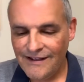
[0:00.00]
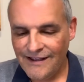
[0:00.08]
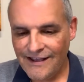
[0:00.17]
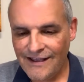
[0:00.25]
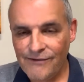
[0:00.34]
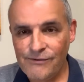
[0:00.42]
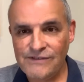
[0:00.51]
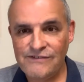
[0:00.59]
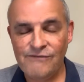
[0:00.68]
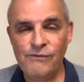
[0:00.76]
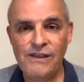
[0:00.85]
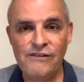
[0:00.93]

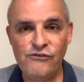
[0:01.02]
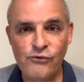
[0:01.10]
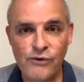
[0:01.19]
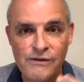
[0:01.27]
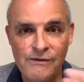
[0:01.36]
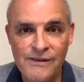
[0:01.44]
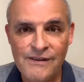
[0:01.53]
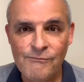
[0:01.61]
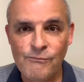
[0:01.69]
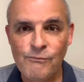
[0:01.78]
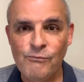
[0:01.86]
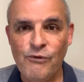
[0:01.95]
We enjoy
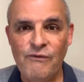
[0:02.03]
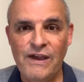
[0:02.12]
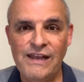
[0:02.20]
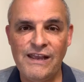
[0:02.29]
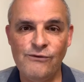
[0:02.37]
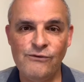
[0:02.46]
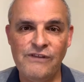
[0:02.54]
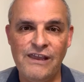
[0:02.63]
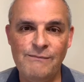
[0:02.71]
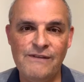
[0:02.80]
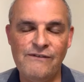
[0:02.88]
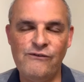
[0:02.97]
providing
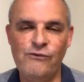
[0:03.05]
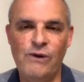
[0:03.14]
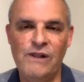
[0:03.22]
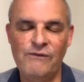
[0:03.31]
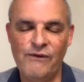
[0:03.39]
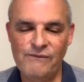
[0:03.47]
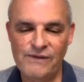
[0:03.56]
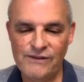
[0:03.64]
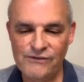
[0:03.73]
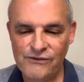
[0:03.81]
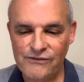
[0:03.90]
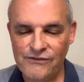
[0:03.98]
entertainment to all of our
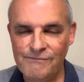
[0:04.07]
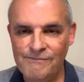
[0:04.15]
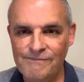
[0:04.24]
villagers.